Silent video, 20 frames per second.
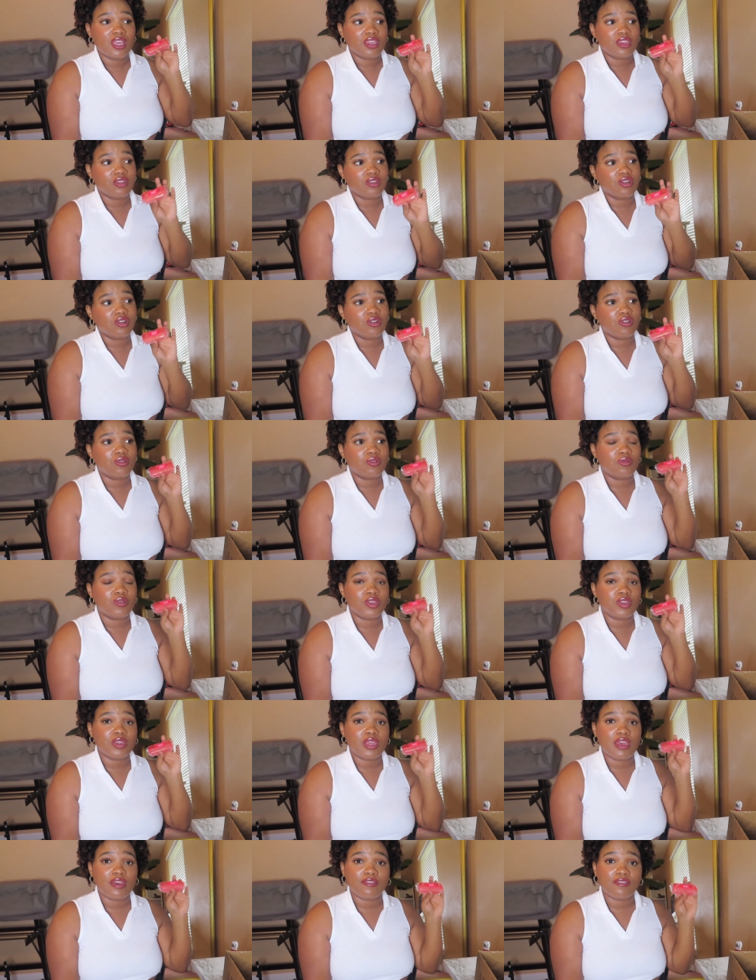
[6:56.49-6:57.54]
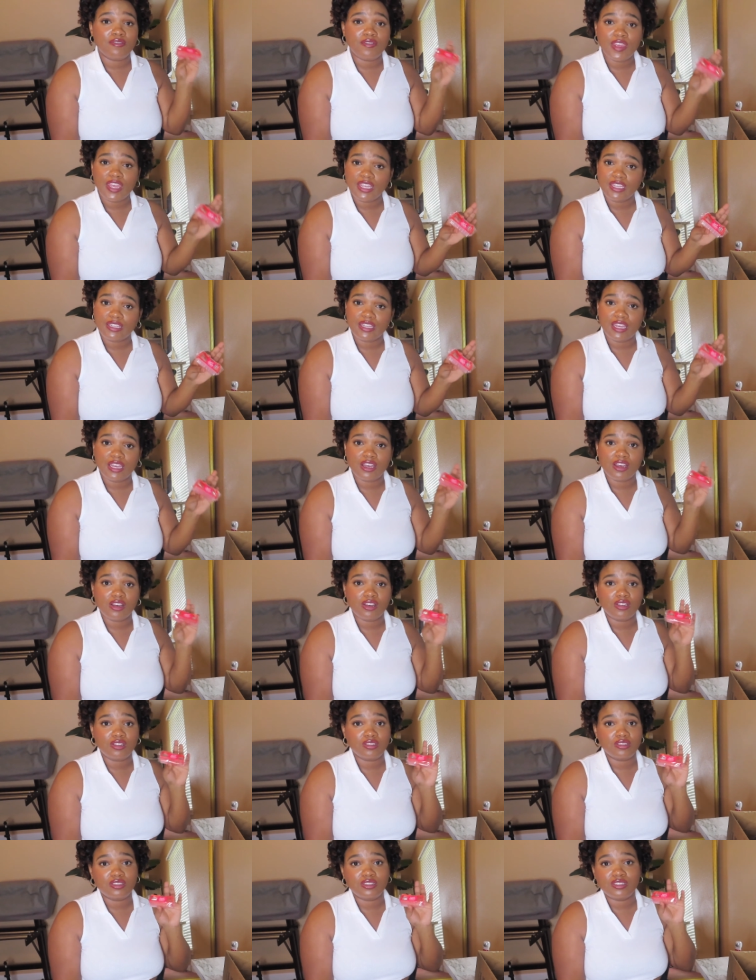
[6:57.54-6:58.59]
you know, when you have fake
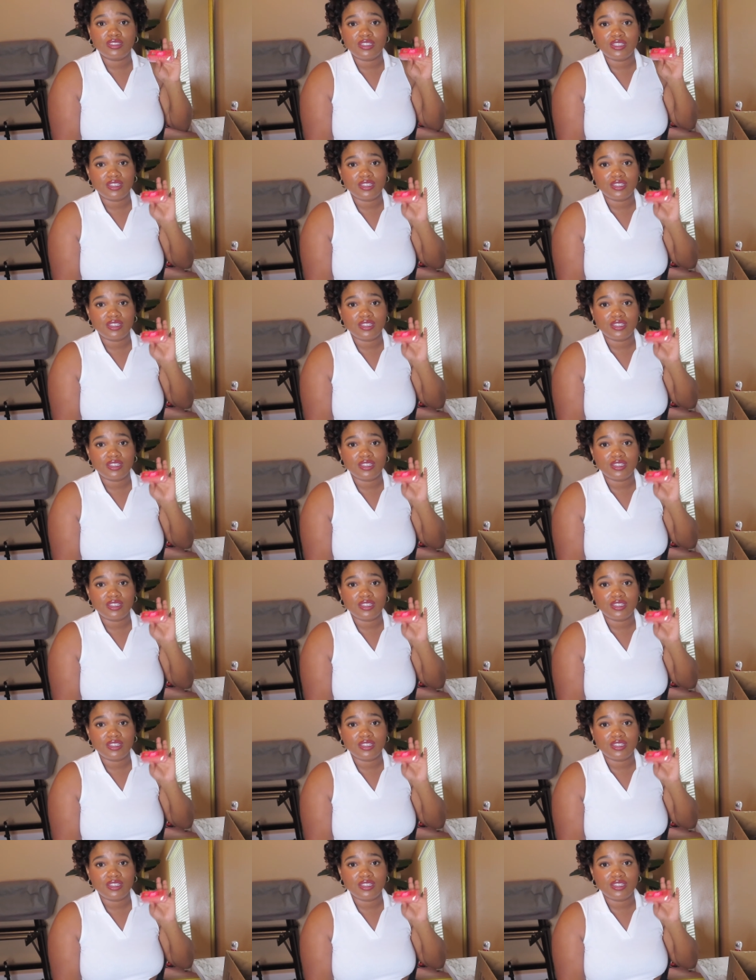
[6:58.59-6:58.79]
nails,